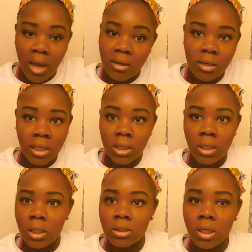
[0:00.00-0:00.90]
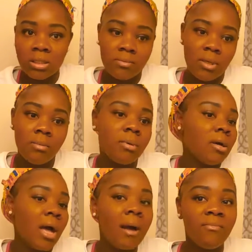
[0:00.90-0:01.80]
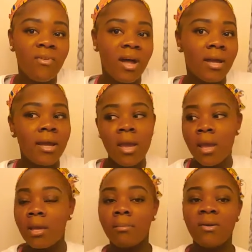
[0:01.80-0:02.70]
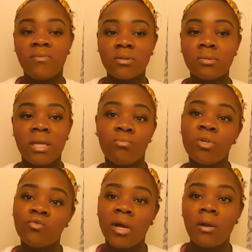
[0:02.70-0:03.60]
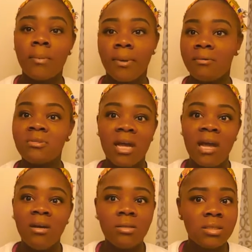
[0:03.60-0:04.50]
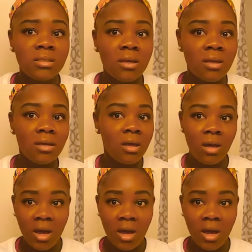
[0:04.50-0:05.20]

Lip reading: I was like, he didn't touch me, but I'm fine. And then my friends were like, we tried to help you. I was like, I understand.